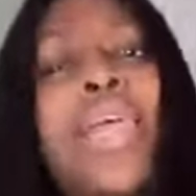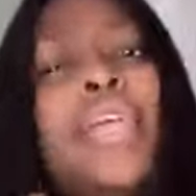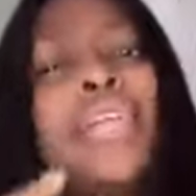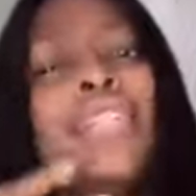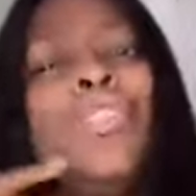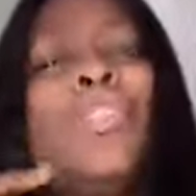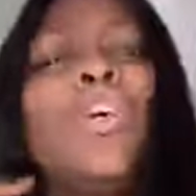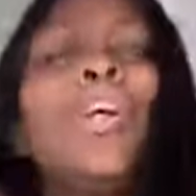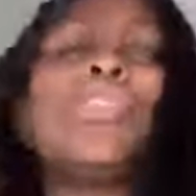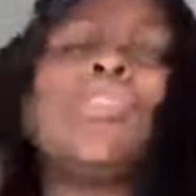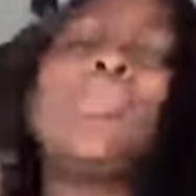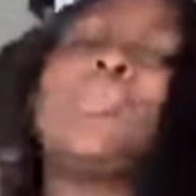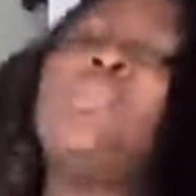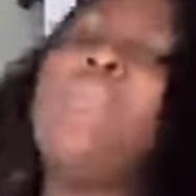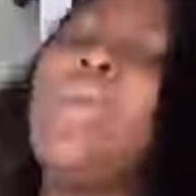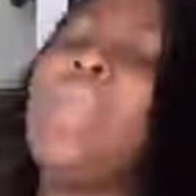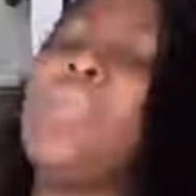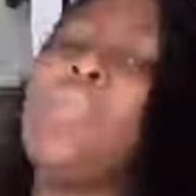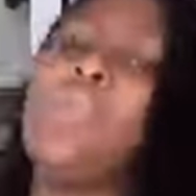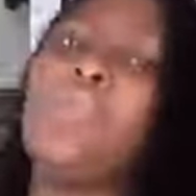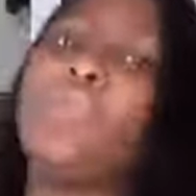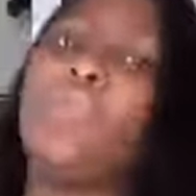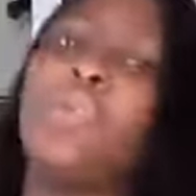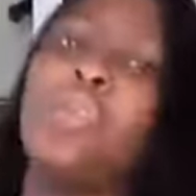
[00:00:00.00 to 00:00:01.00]
is just to
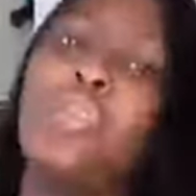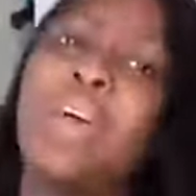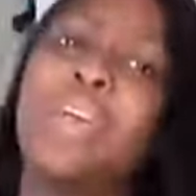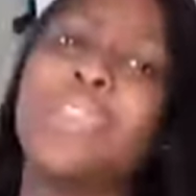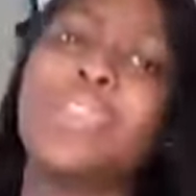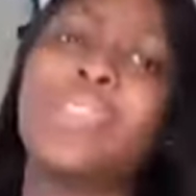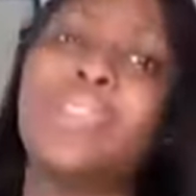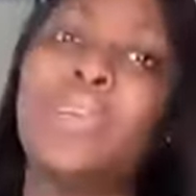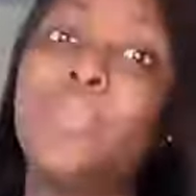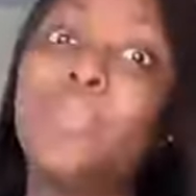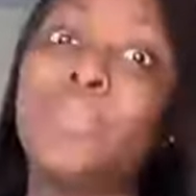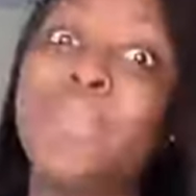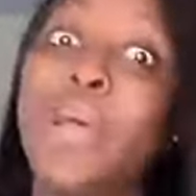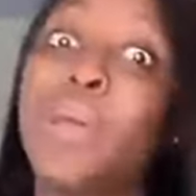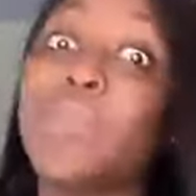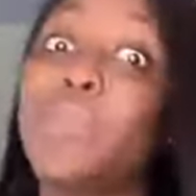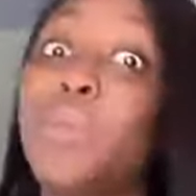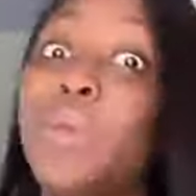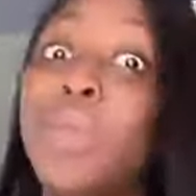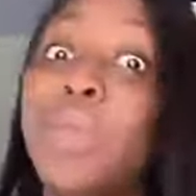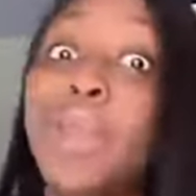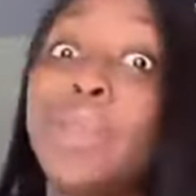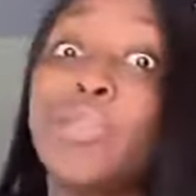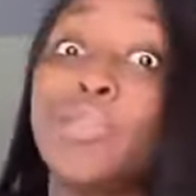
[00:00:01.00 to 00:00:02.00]
make you know that
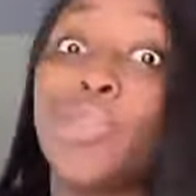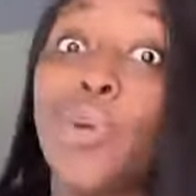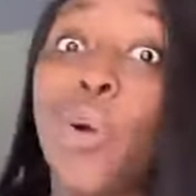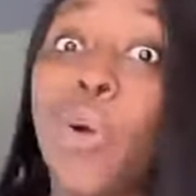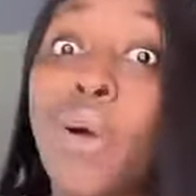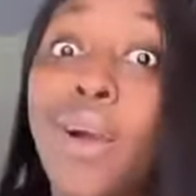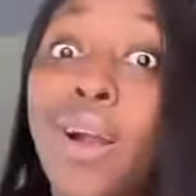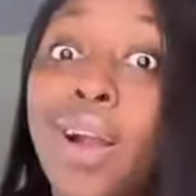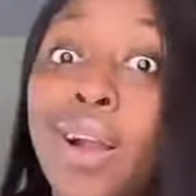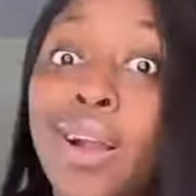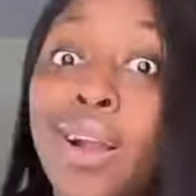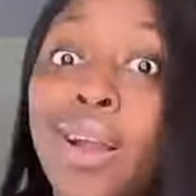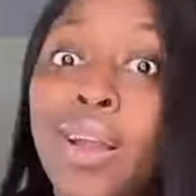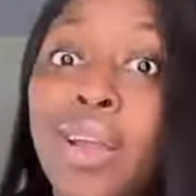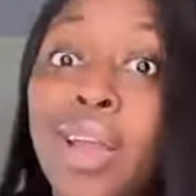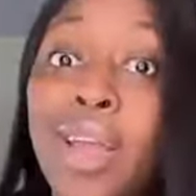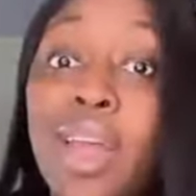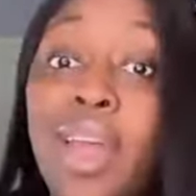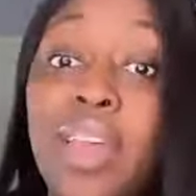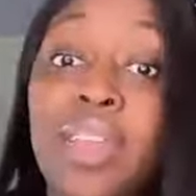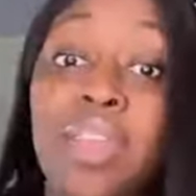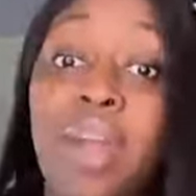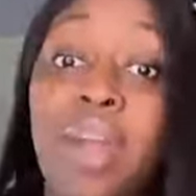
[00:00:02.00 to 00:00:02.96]
sometimes we can talk.